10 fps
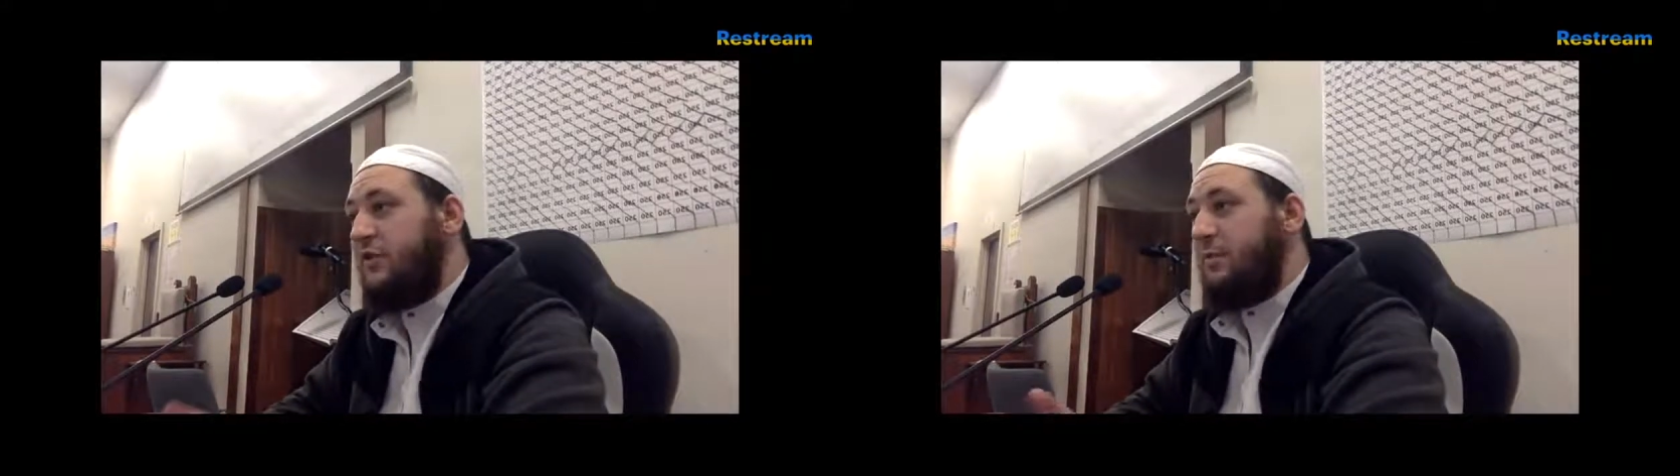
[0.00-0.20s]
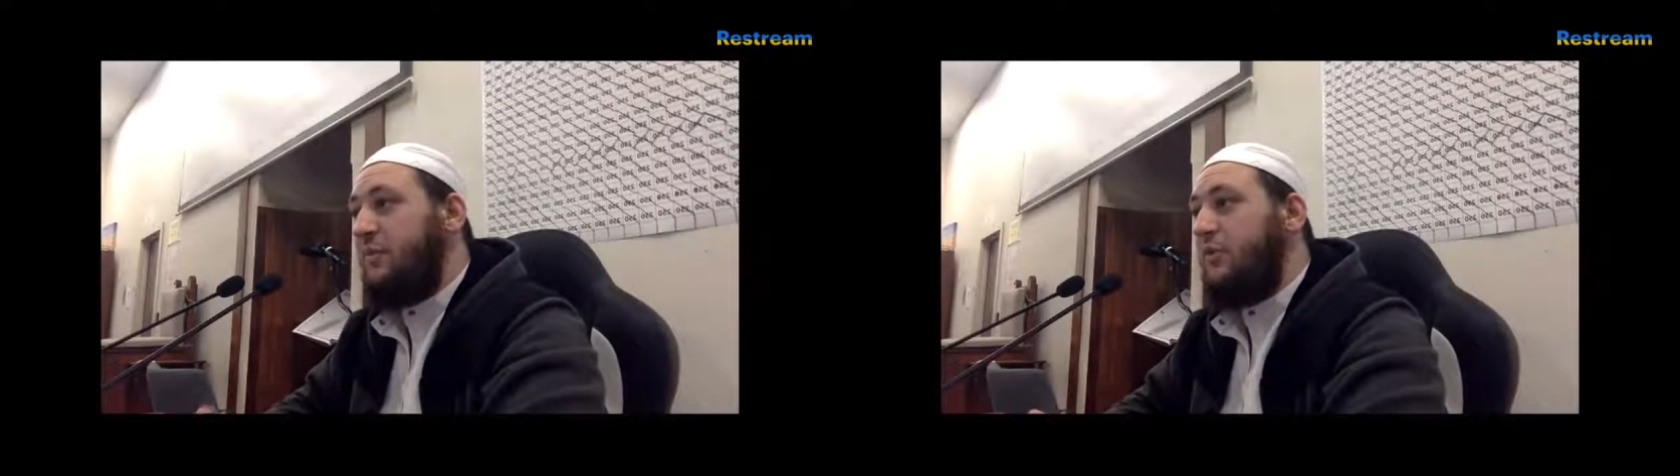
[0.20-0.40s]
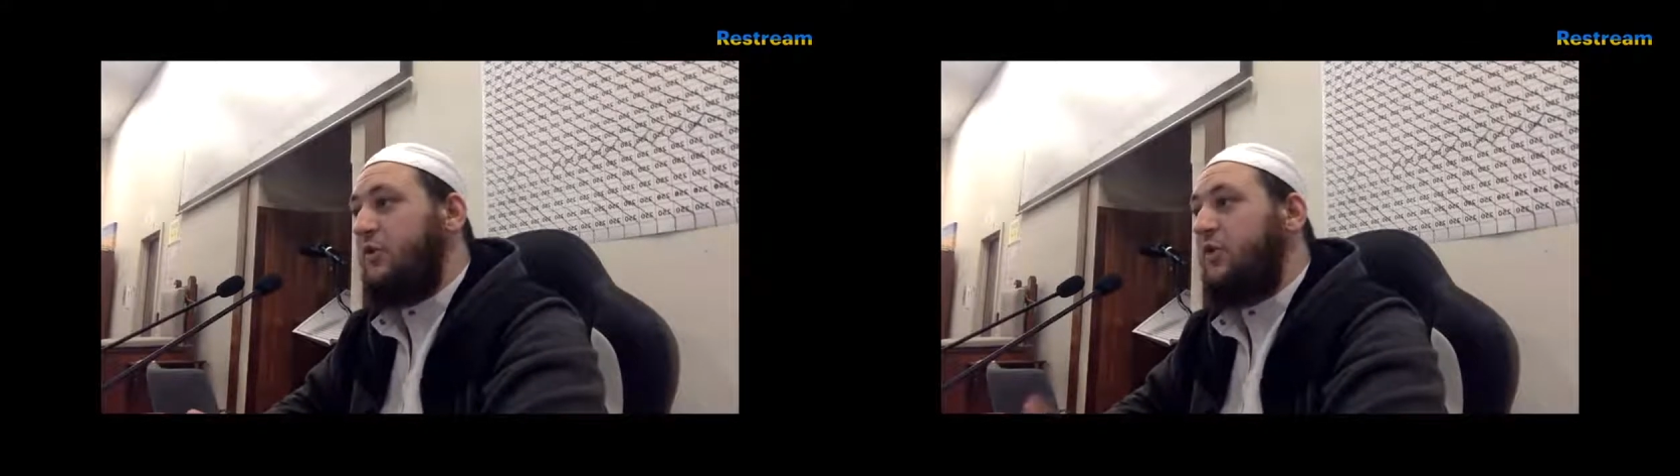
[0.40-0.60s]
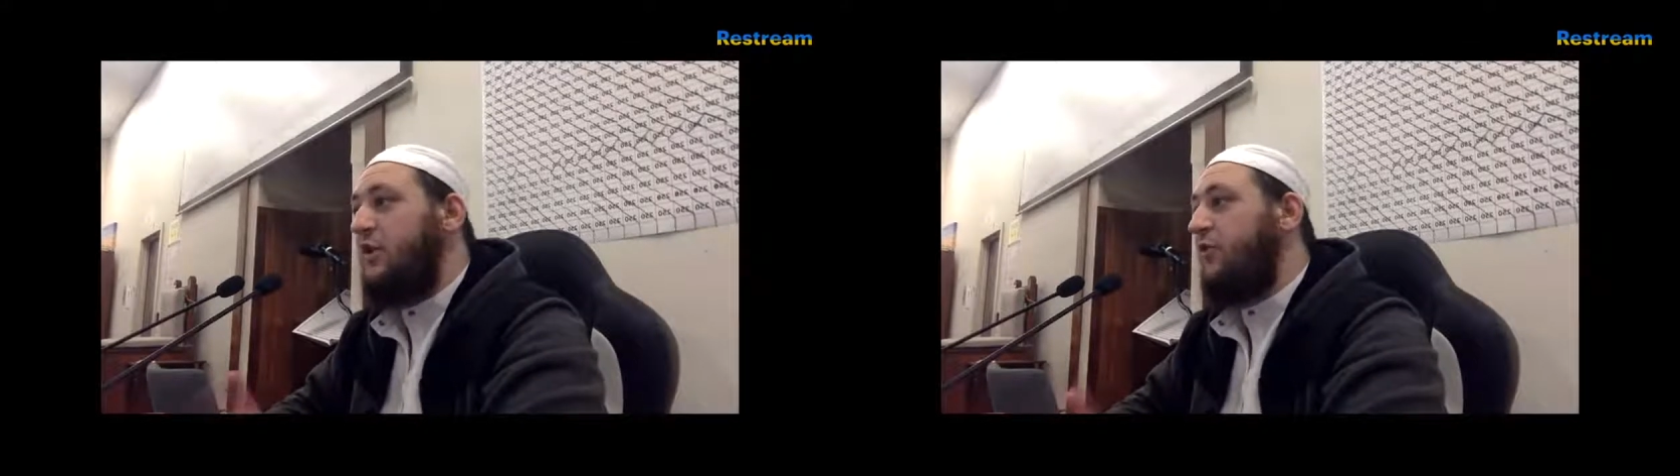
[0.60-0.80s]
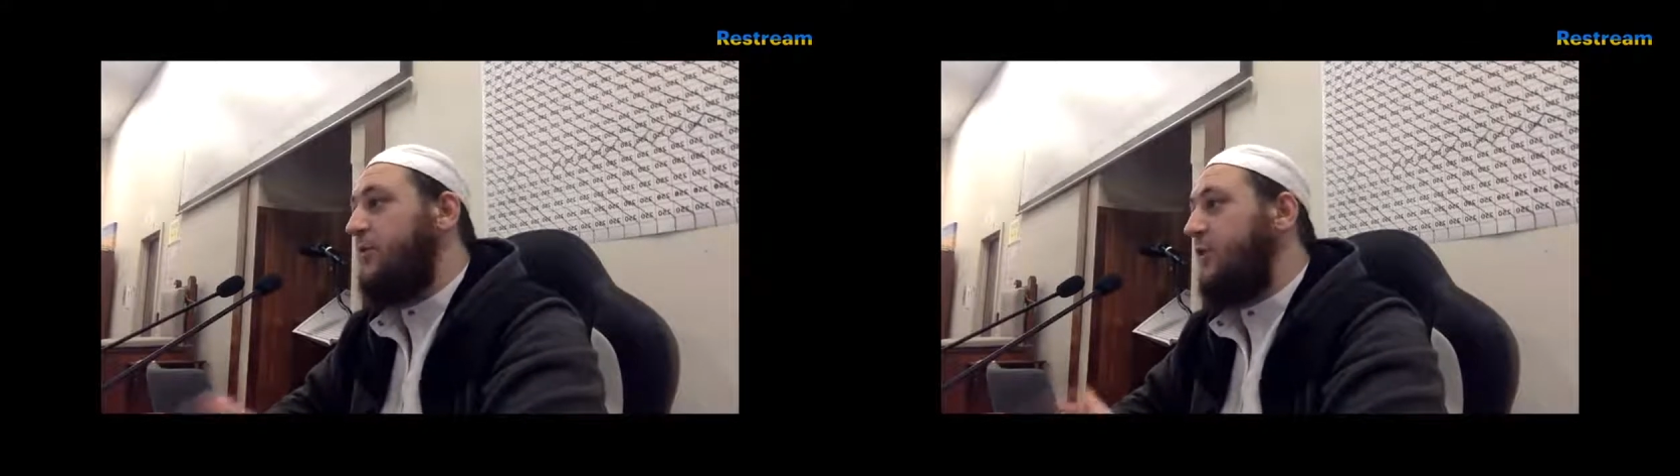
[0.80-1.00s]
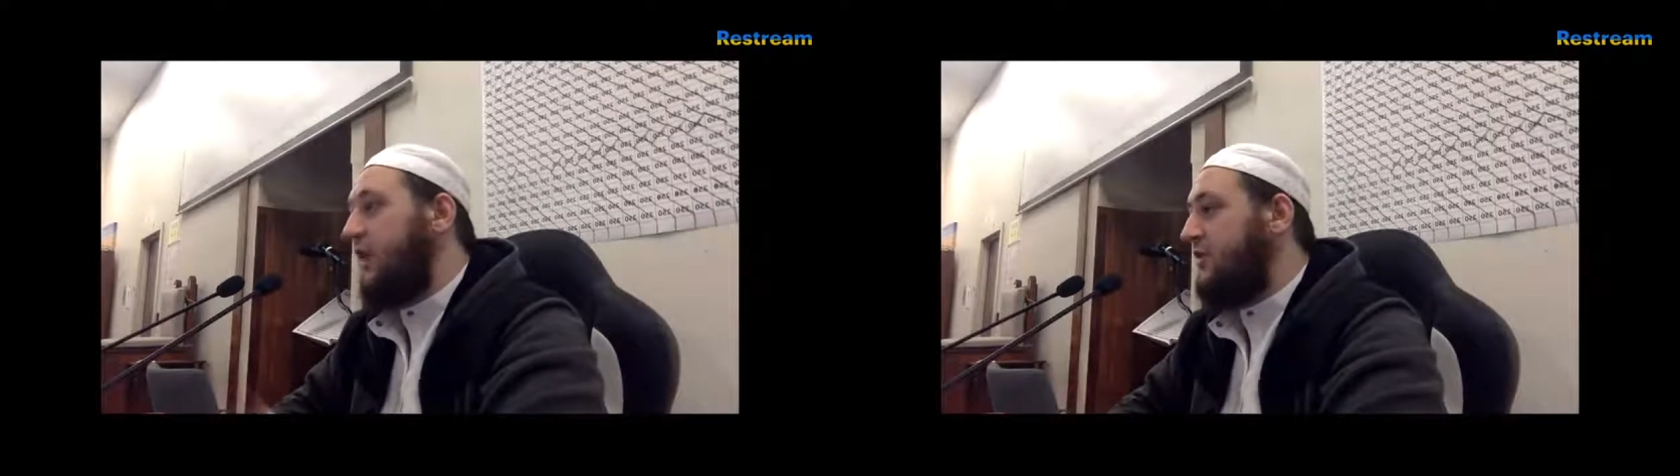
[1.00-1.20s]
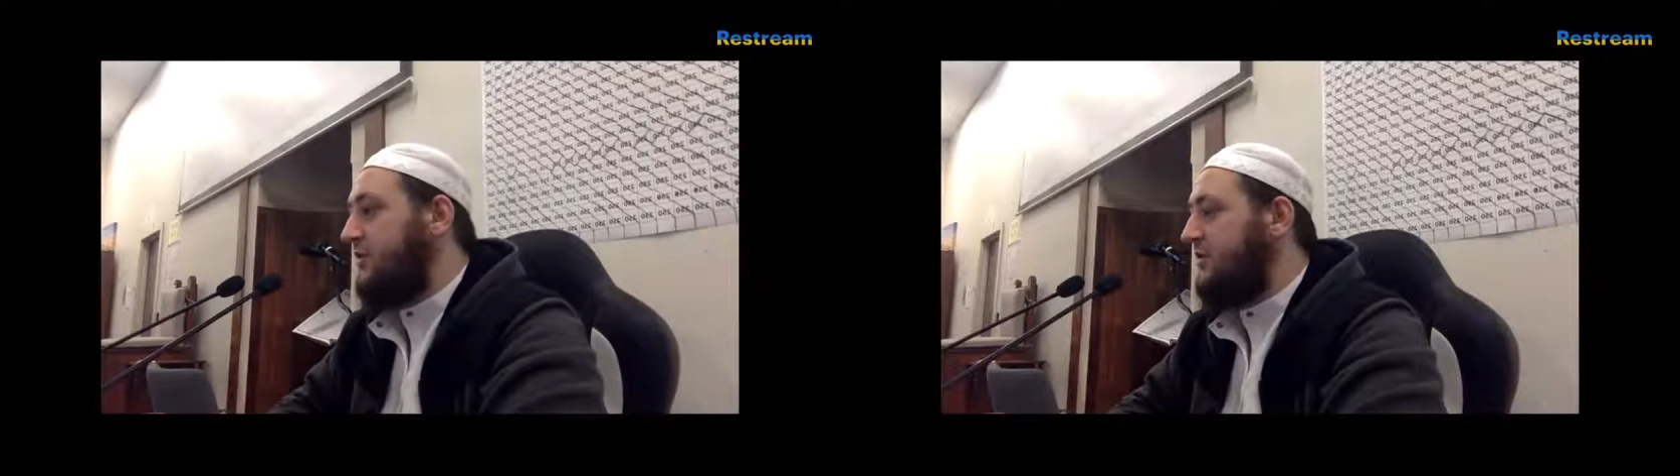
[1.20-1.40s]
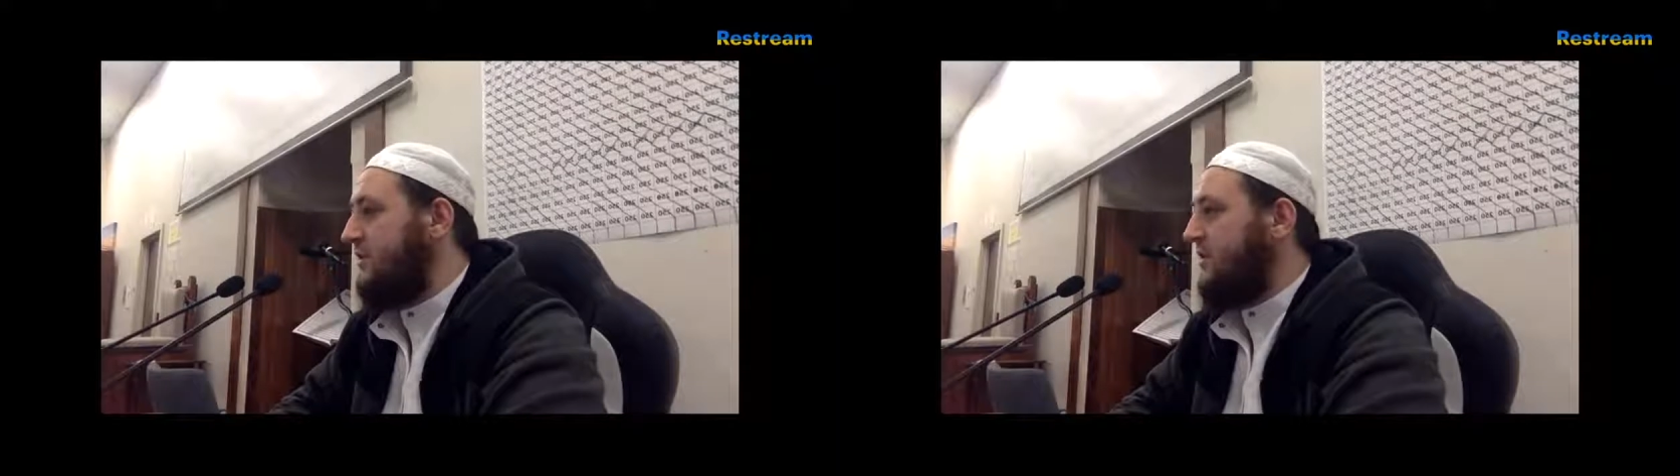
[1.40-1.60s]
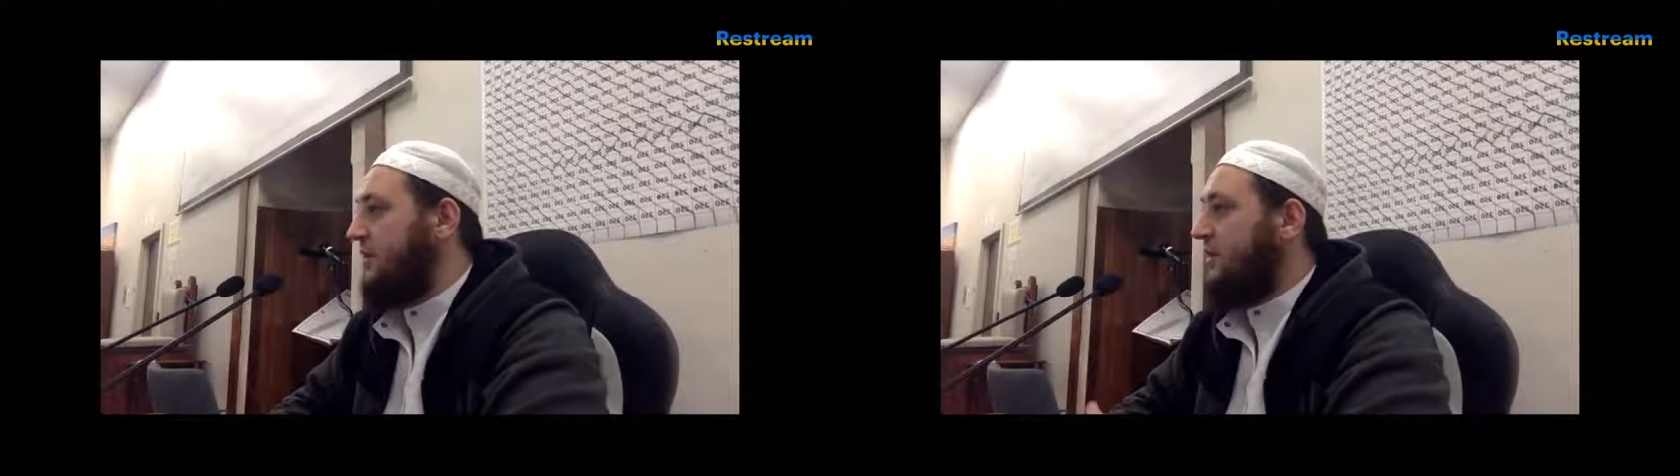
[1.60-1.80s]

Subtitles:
From my mercy or from your actions?"